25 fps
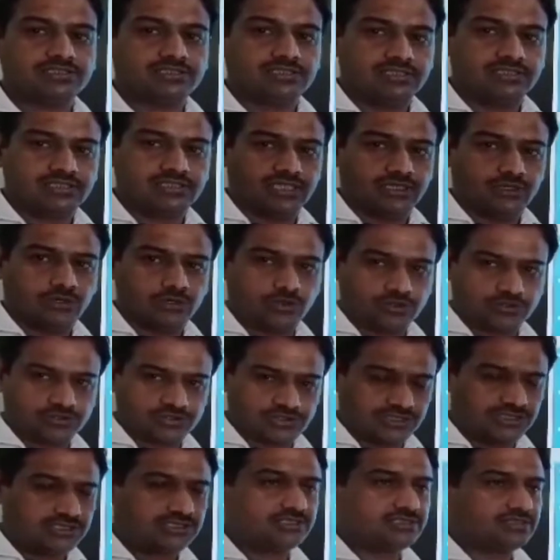the
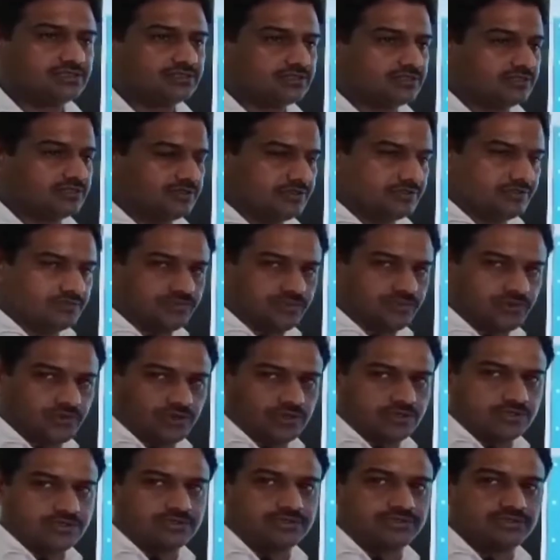horses
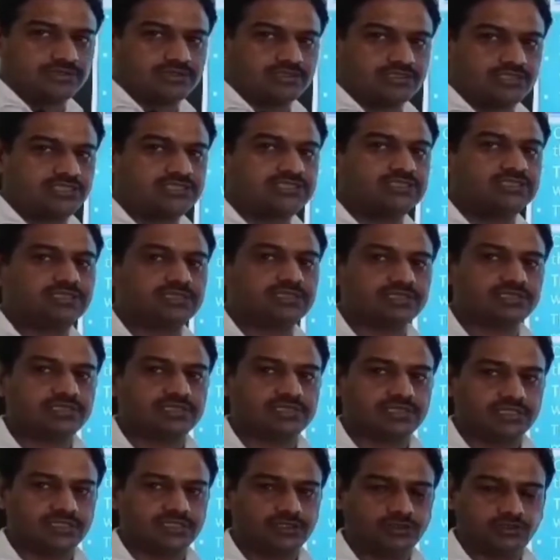for this
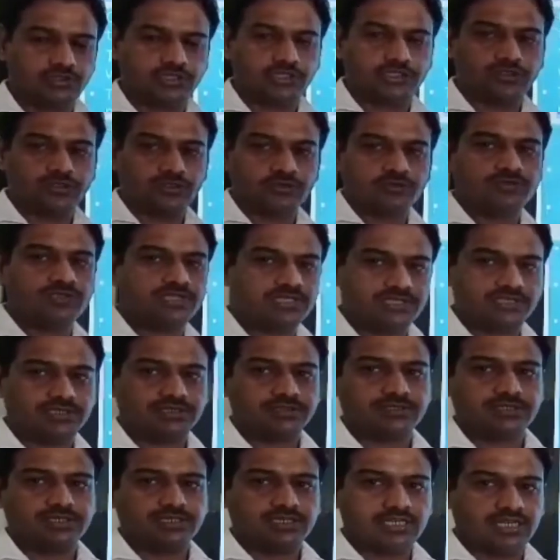unit of
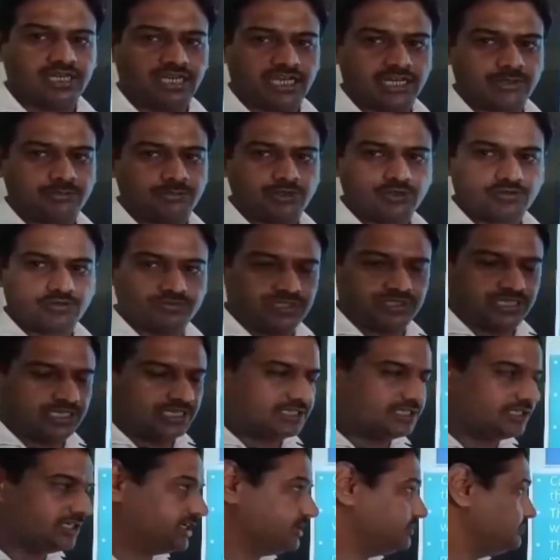the army of that
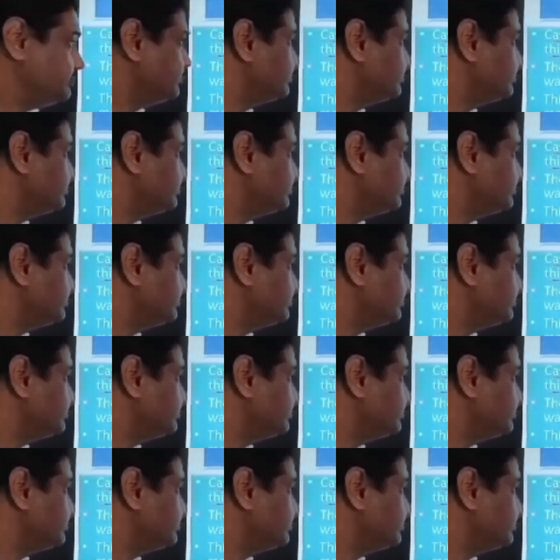time.